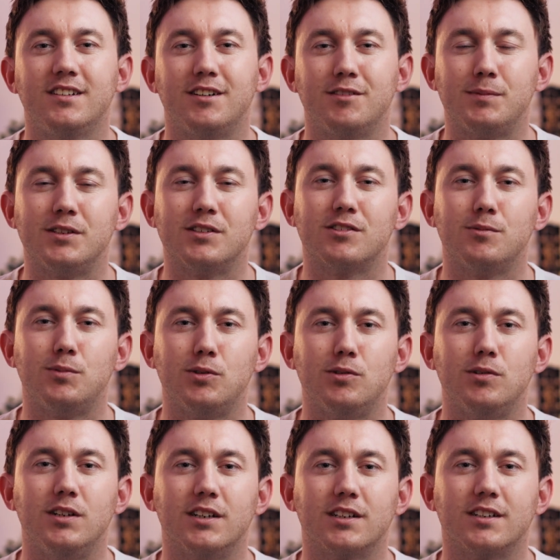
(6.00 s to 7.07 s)
I've been a support
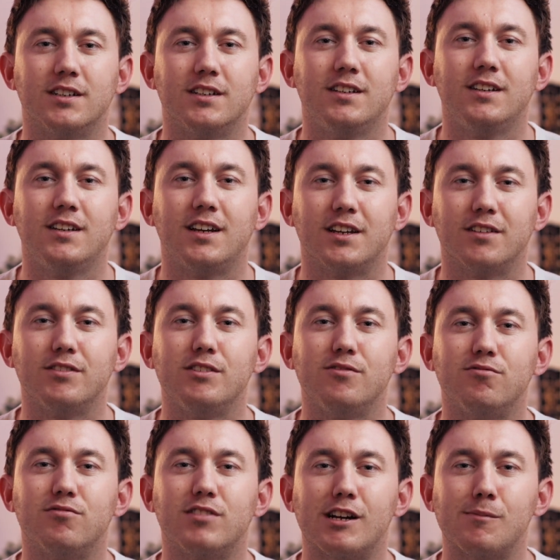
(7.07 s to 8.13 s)
worker, and I've
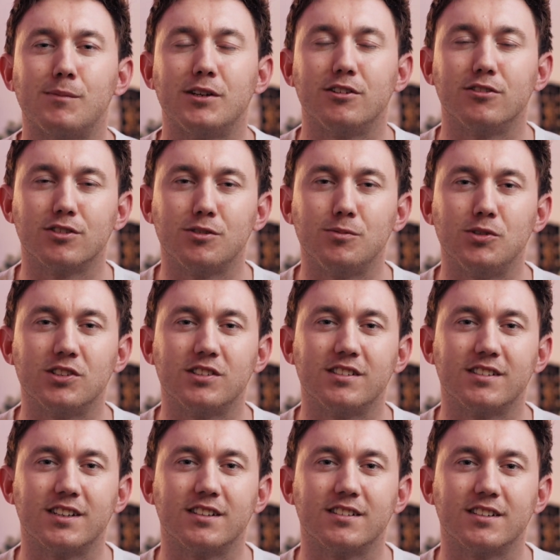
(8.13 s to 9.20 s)
even ran my own community
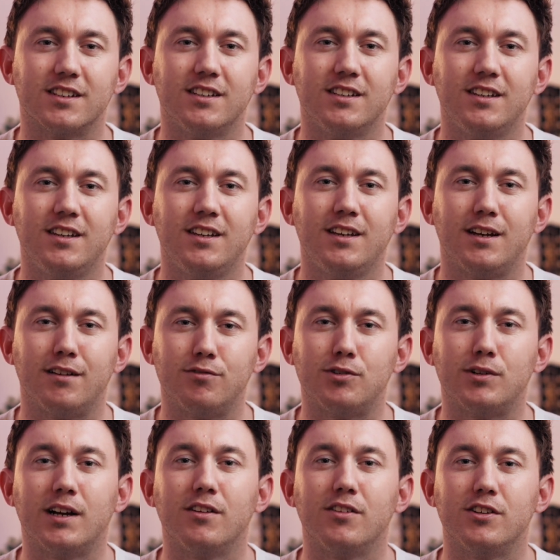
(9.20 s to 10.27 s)
centre. And
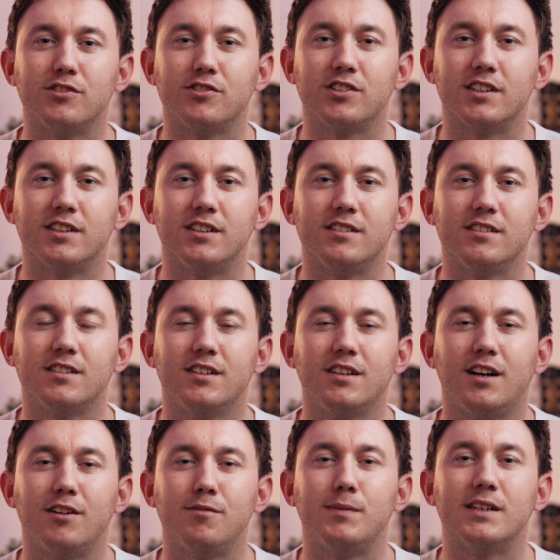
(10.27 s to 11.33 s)
throughout those journeys,
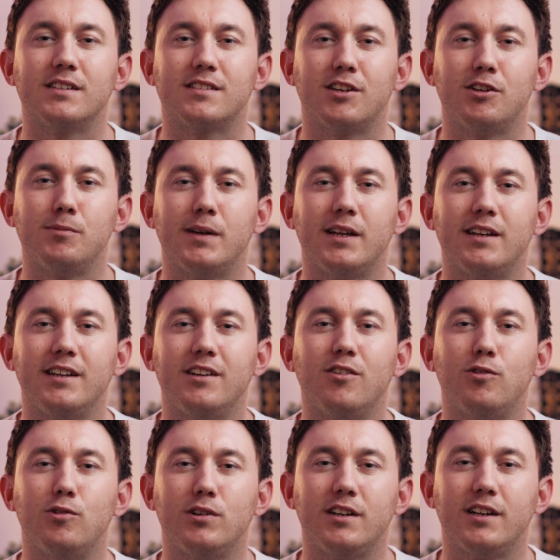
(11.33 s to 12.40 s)
I've met so many
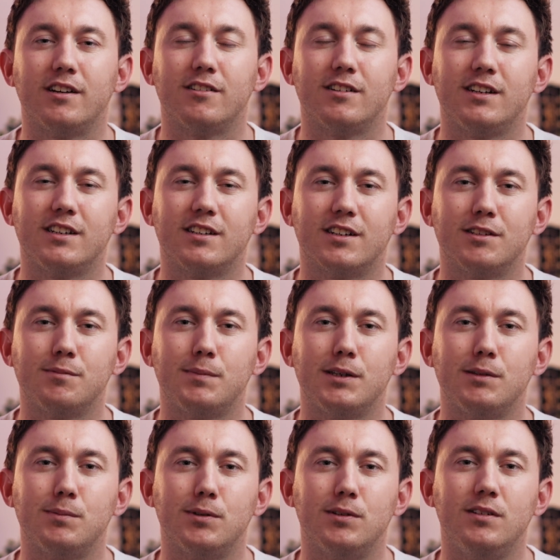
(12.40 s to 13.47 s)
ordinarily kind
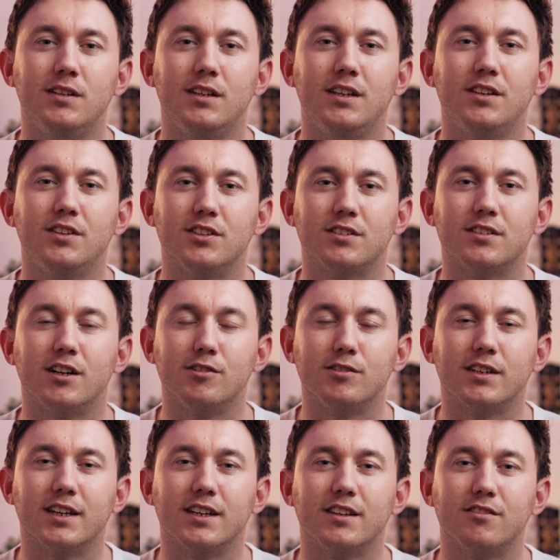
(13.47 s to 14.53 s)
people that don't
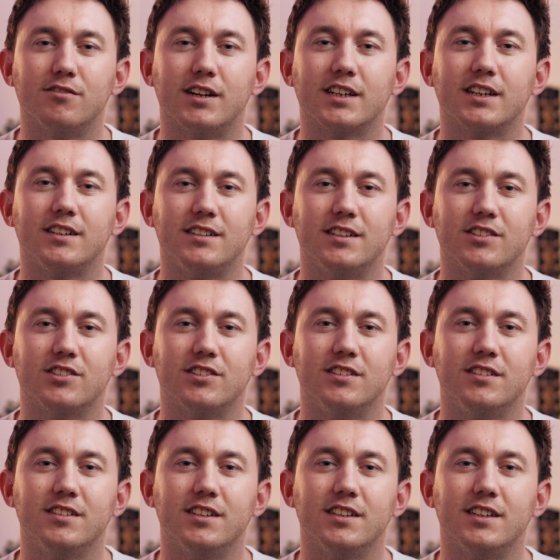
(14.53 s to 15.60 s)
get the recognition
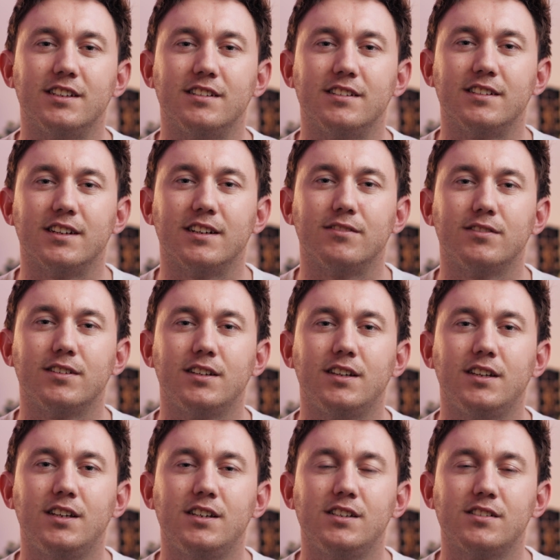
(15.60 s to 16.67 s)
that they deserve.
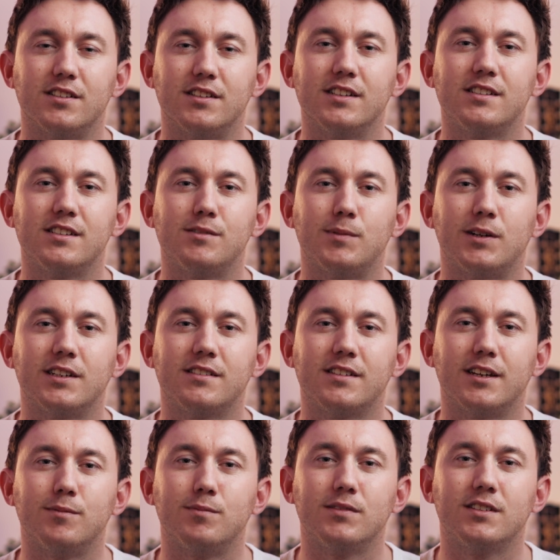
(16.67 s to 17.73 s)
So this is my
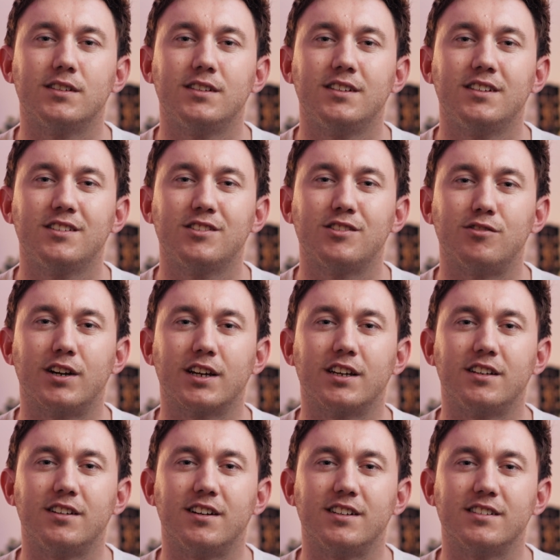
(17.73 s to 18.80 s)
attempt to
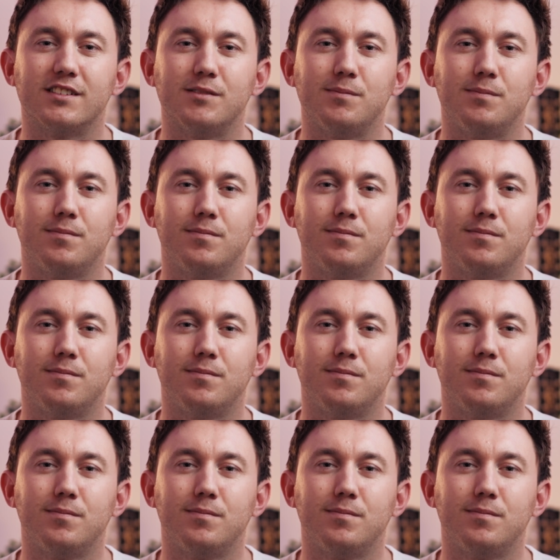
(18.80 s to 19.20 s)
recognise them.